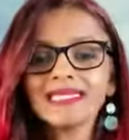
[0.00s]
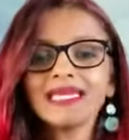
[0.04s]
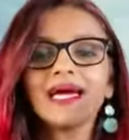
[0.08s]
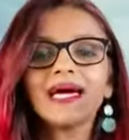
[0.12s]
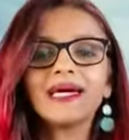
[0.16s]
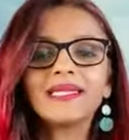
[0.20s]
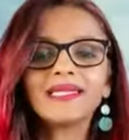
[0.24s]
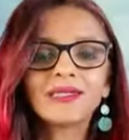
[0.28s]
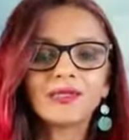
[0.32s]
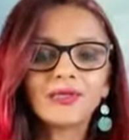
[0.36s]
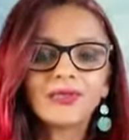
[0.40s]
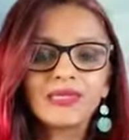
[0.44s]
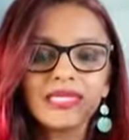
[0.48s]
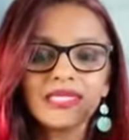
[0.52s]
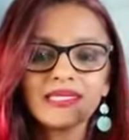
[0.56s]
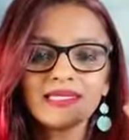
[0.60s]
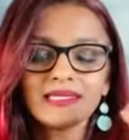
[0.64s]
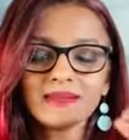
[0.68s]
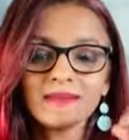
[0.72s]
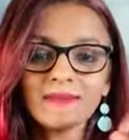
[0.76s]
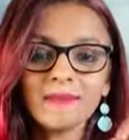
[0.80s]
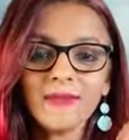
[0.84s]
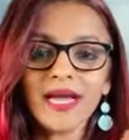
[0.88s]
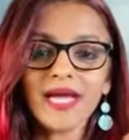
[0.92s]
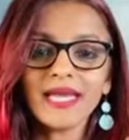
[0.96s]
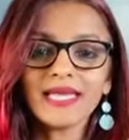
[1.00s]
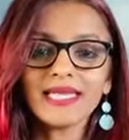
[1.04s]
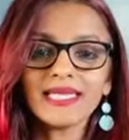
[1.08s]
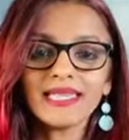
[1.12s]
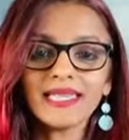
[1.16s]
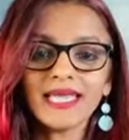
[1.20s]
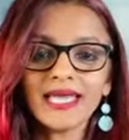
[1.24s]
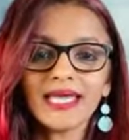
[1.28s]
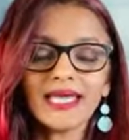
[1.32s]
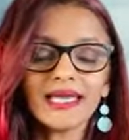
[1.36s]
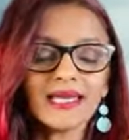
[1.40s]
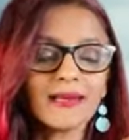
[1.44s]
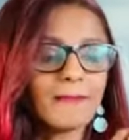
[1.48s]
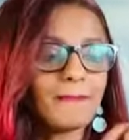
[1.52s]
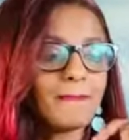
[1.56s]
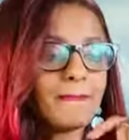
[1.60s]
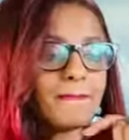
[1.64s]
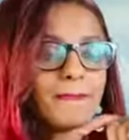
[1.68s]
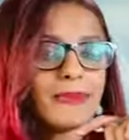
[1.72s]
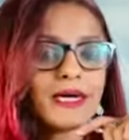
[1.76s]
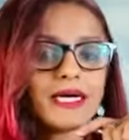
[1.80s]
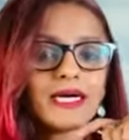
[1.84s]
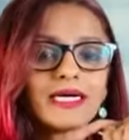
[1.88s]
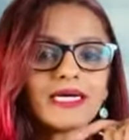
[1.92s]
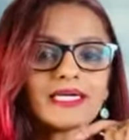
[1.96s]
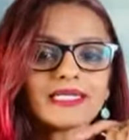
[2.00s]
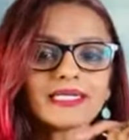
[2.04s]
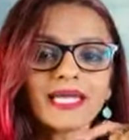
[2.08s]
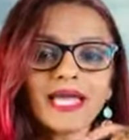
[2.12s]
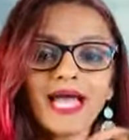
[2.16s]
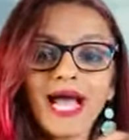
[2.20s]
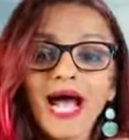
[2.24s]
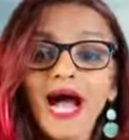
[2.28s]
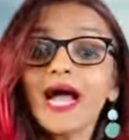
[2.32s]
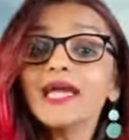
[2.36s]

Yeah, no, they didn't buy it then, but